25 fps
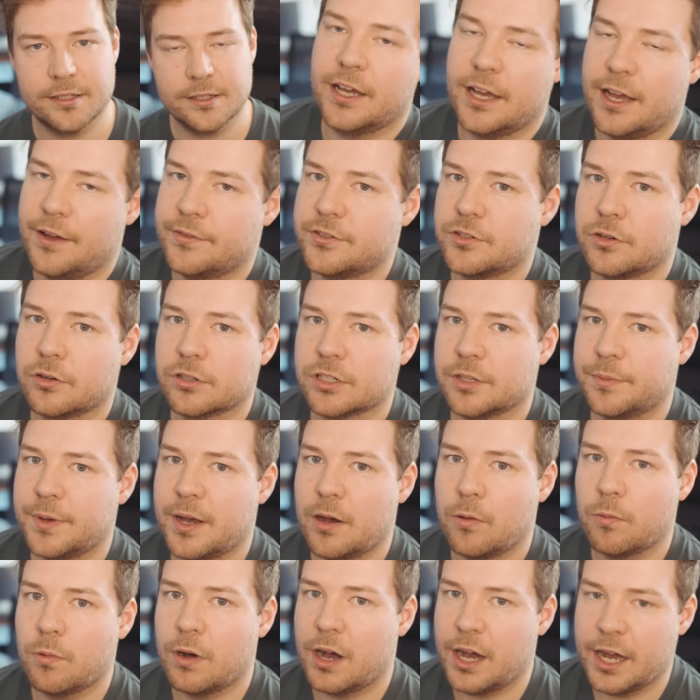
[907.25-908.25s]
I have talked
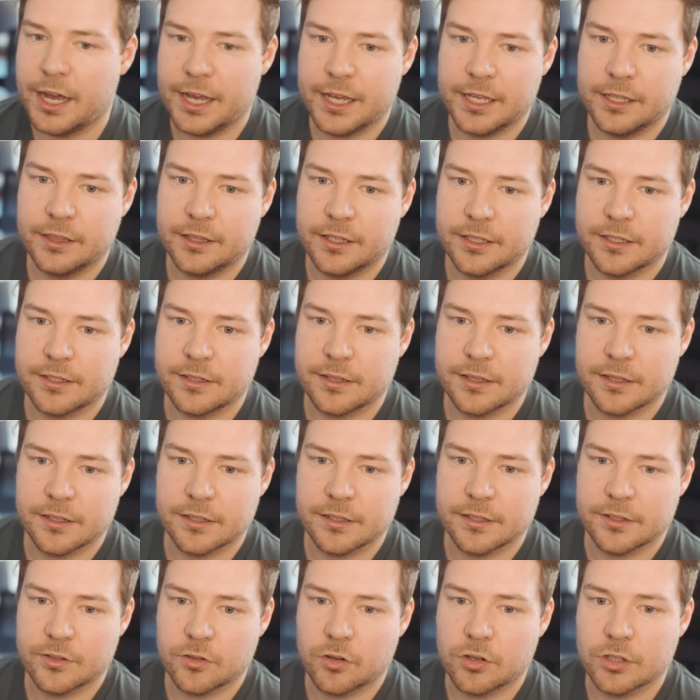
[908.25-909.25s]
about why this
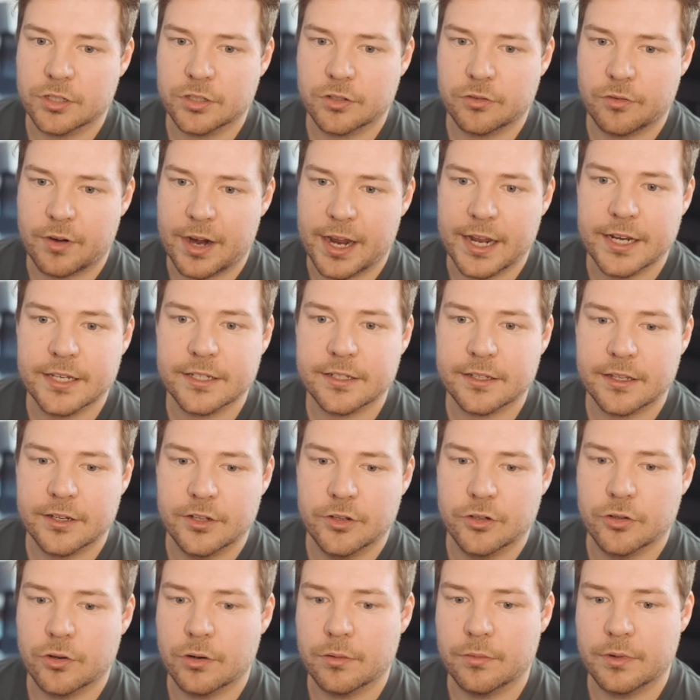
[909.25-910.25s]
is not great and you
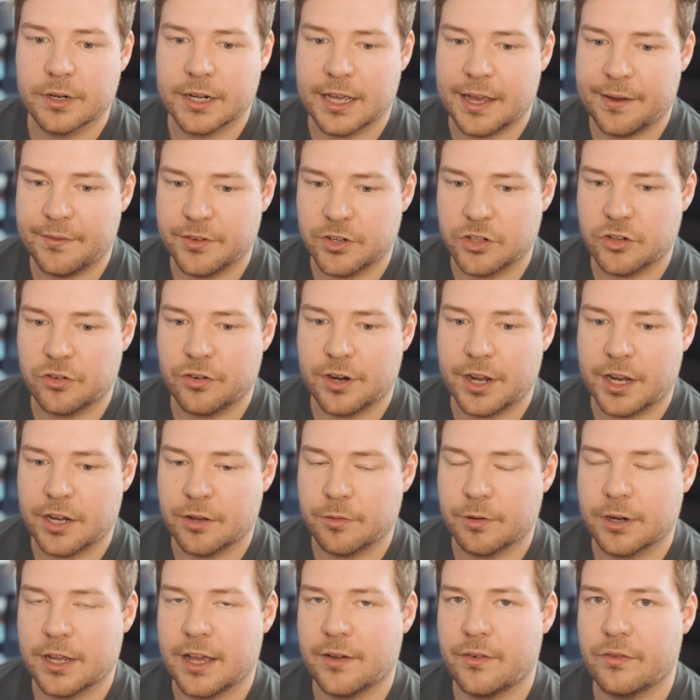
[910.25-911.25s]
don't want to have a tree and you
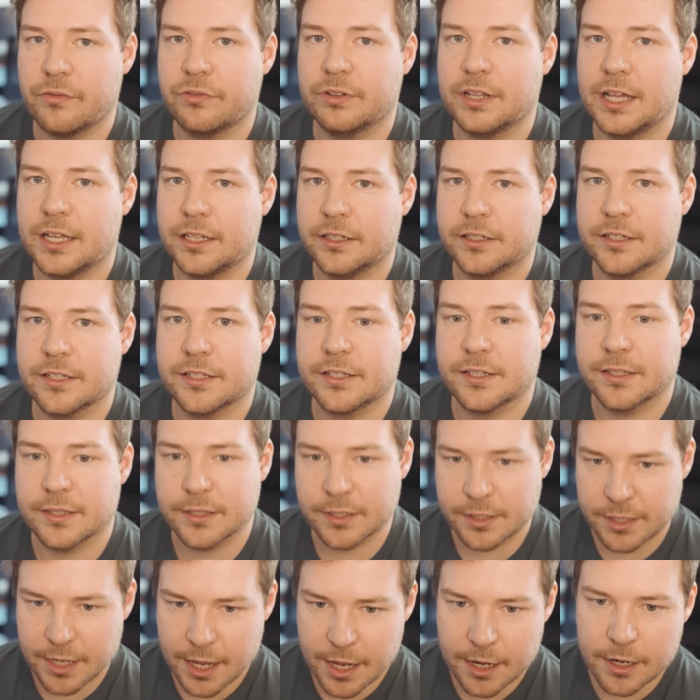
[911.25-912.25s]
want to have a flat list
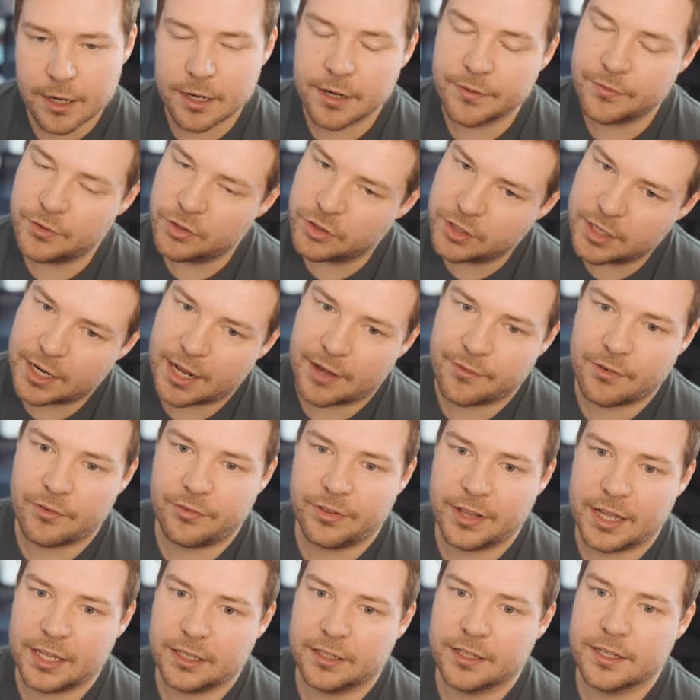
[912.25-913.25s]
instead. And if you did have a
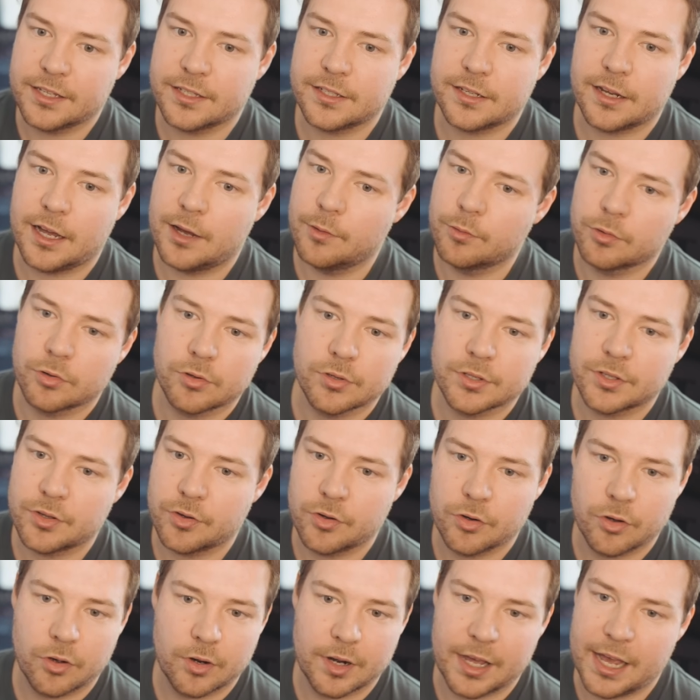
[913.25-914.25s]
flat list, I would also
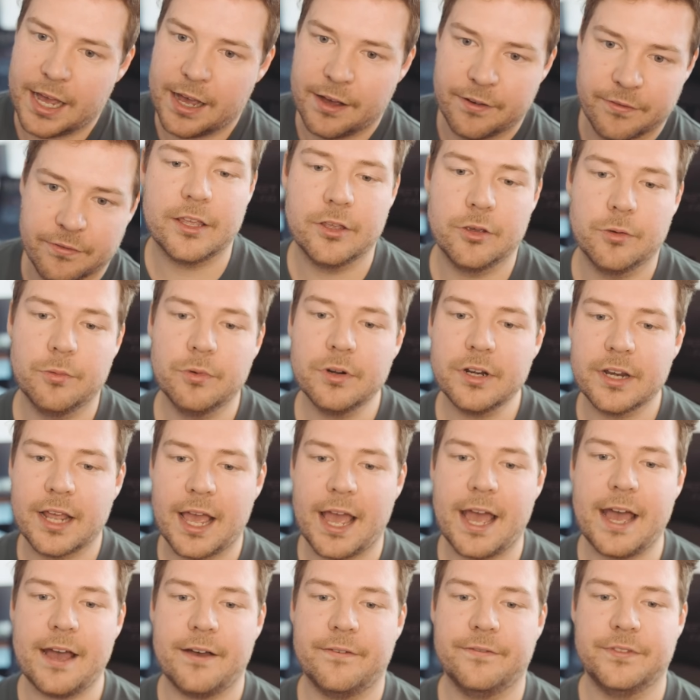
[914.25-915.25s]
not have, you wouldn't
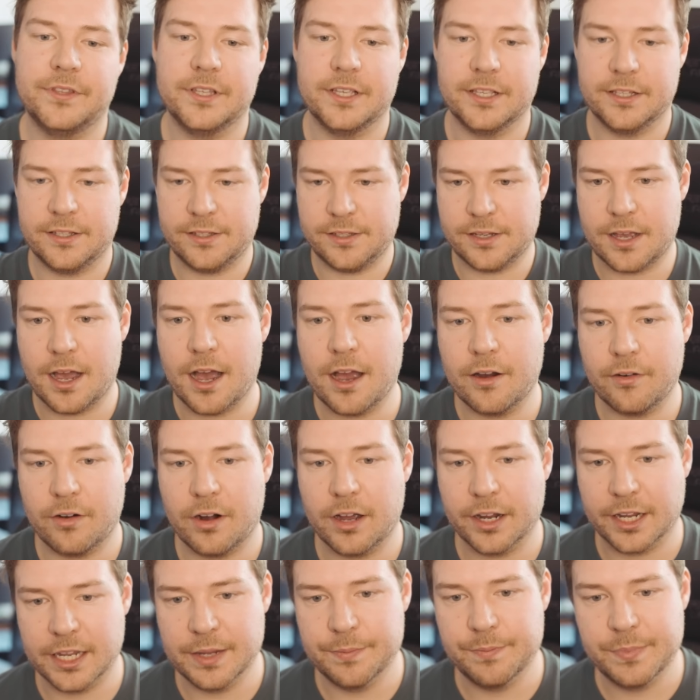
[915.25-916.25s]
have this
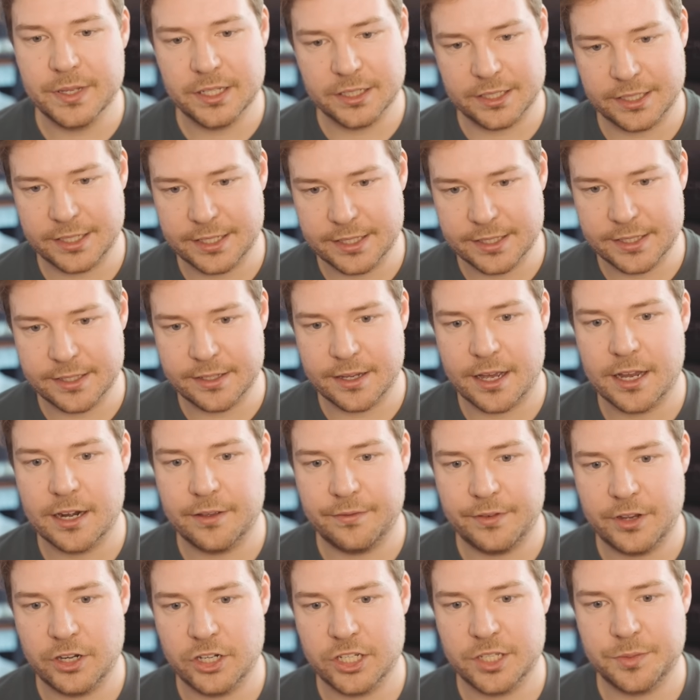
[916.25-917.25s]
hierarchy built inside
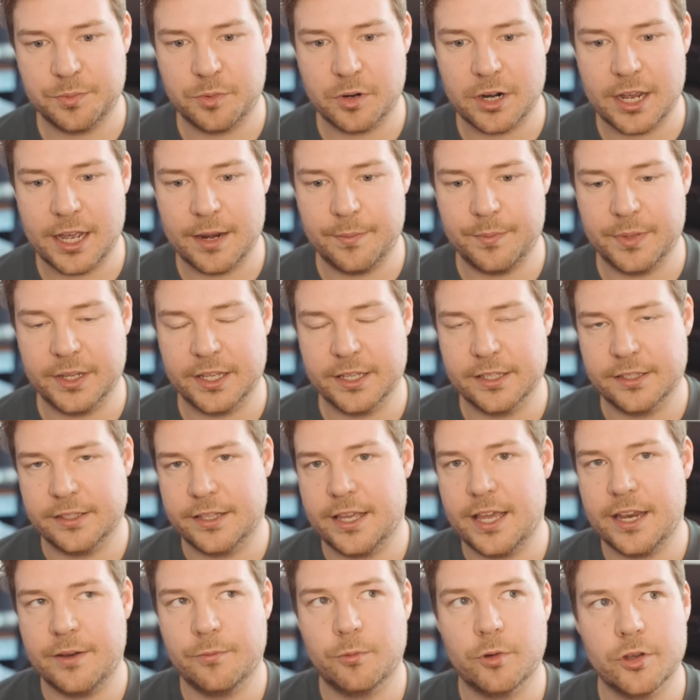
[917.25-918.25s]
of each sprite because
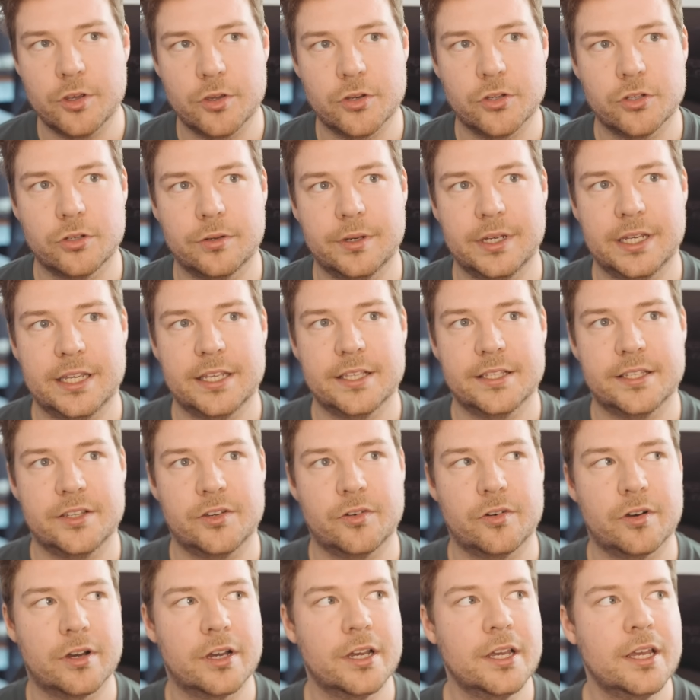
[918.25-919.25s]
then what you're doing is
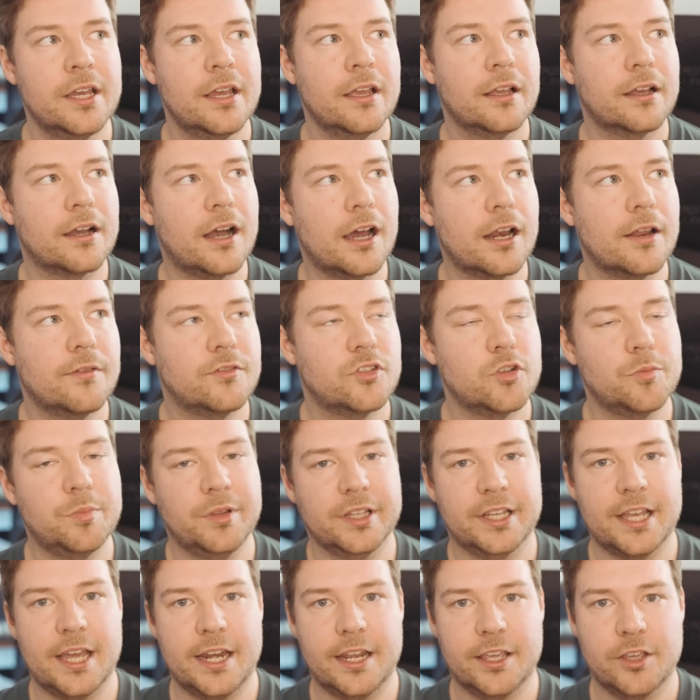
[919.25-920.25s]
you're kind of
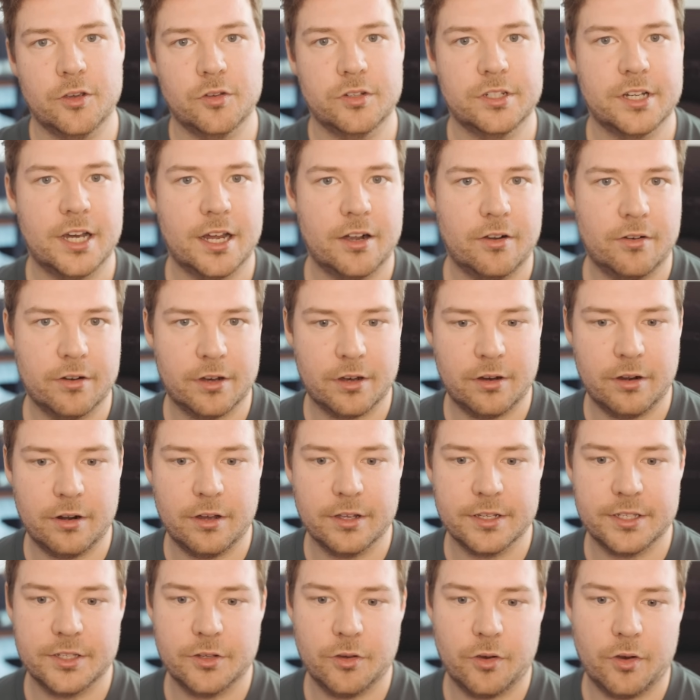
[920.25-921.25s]
duplicating your data
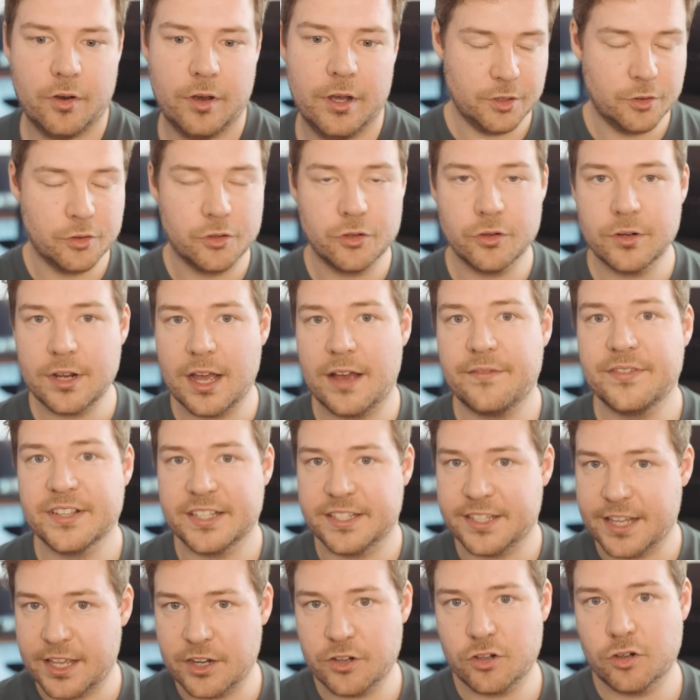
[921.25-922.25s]
across. You're, you should have a
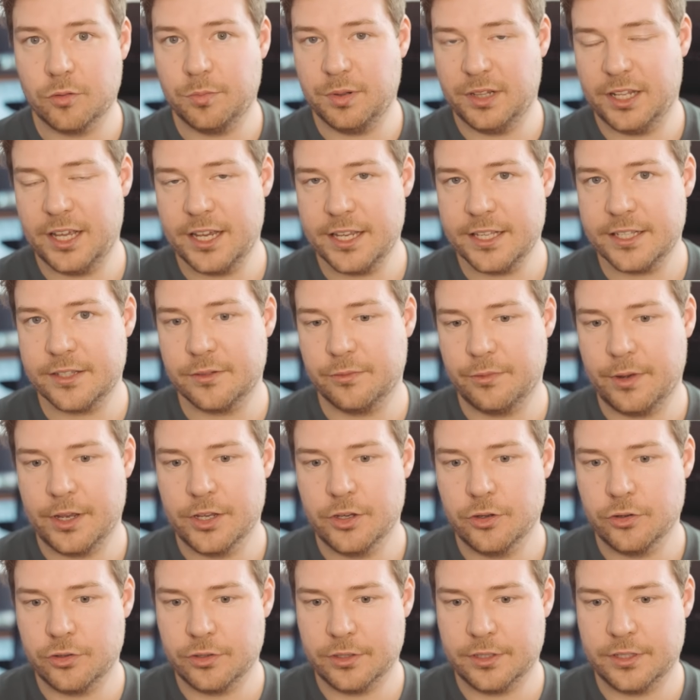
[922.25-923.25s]
central place where
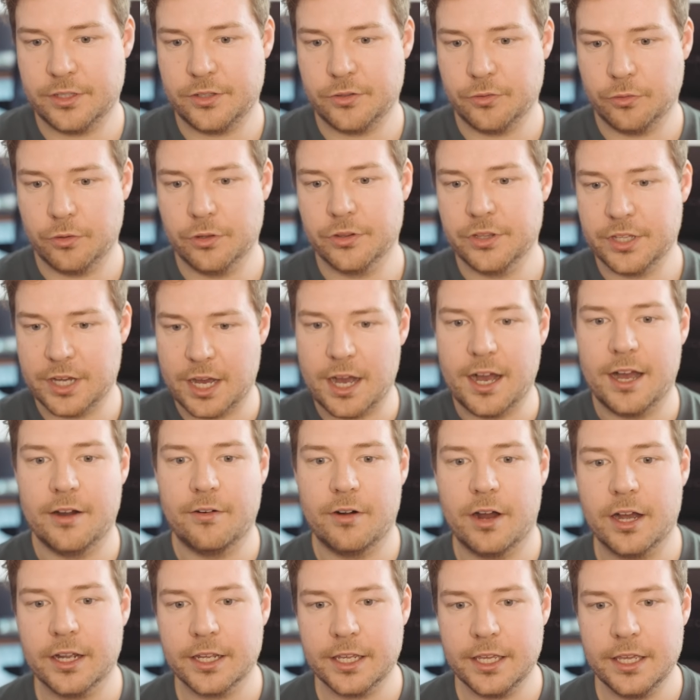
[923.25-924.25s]
you just stored the
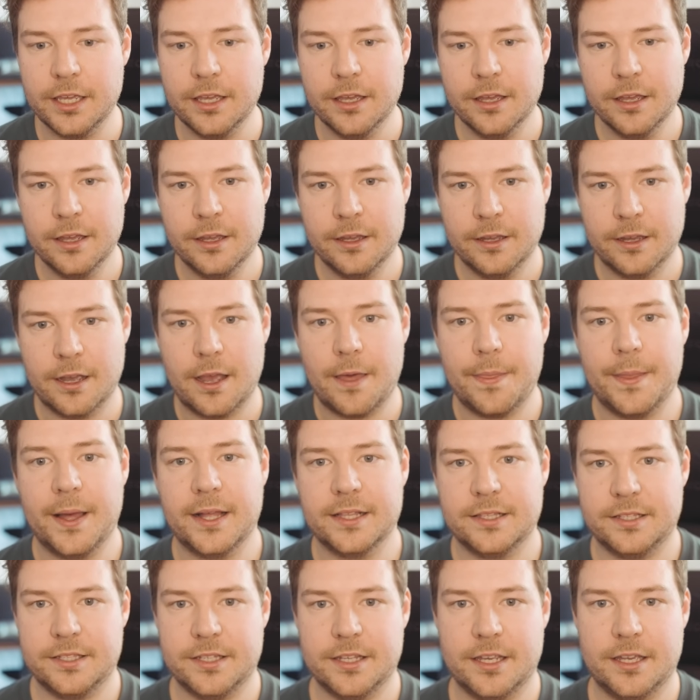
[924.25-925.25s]
hierarchy and
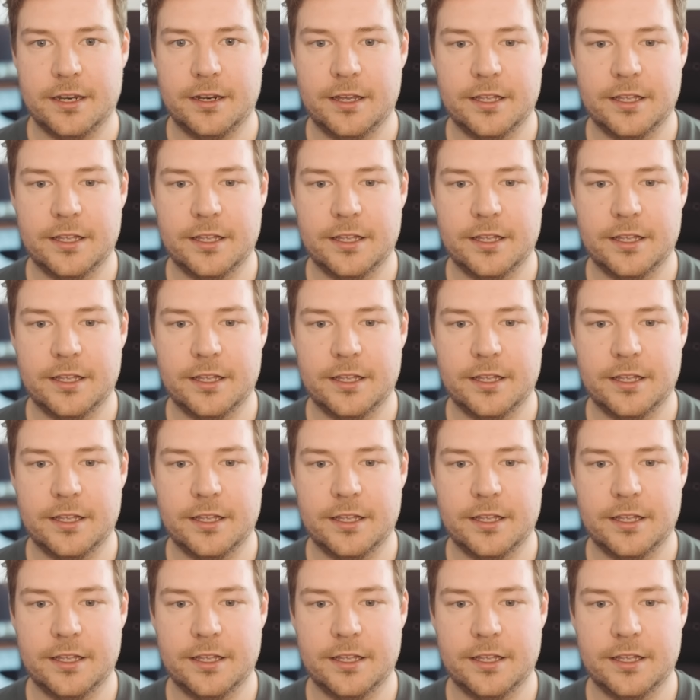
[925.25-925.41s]
that's it.